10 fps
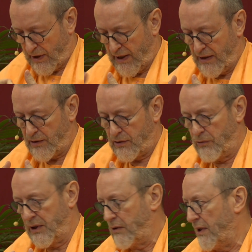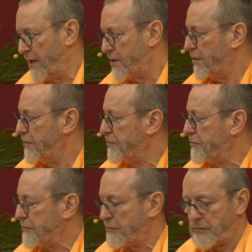Inner recollection,
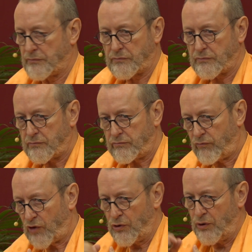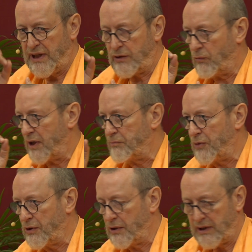you need
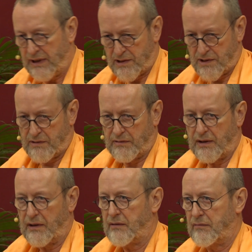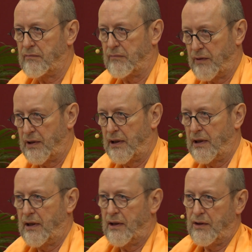one-pointedness,
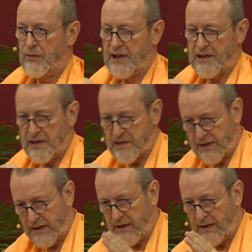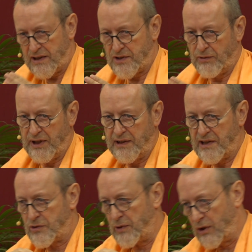you need this steadiness, you need
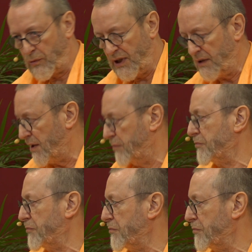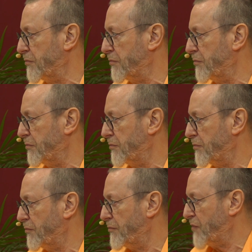this tranquility.
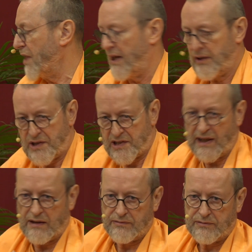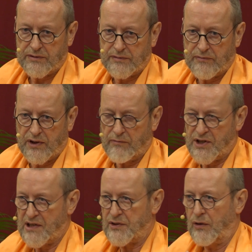And the self,
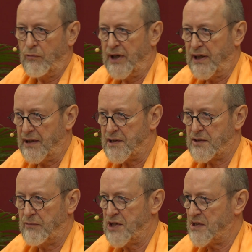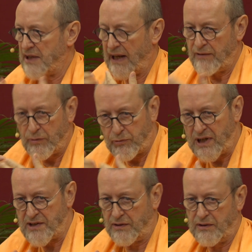which is awareness, which is ever
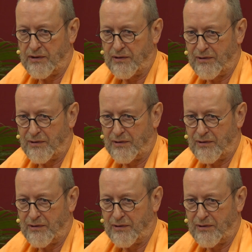present,